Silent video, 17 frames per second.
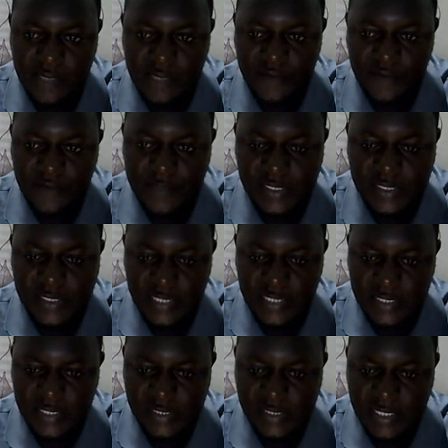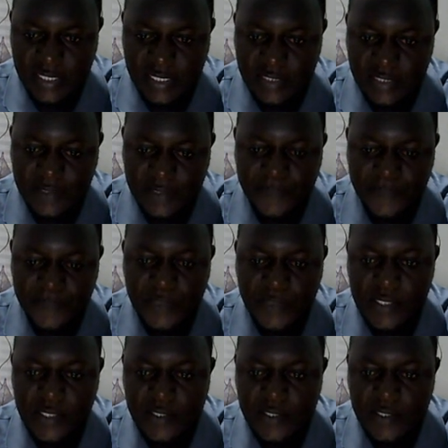from the second slide.
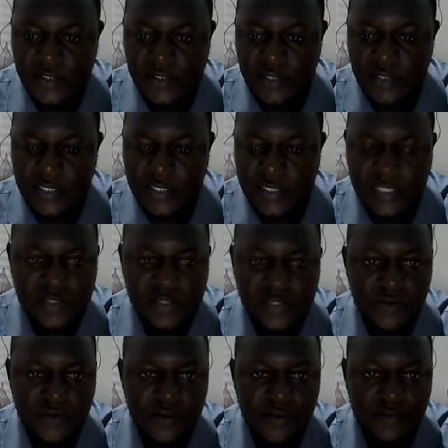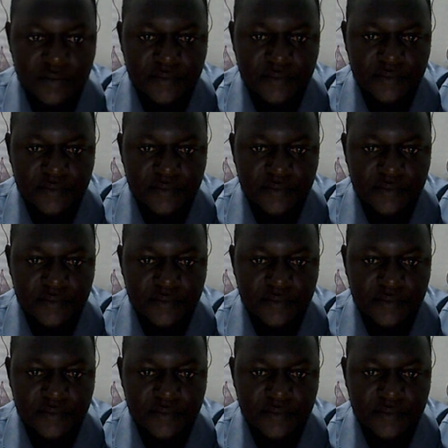So let us go.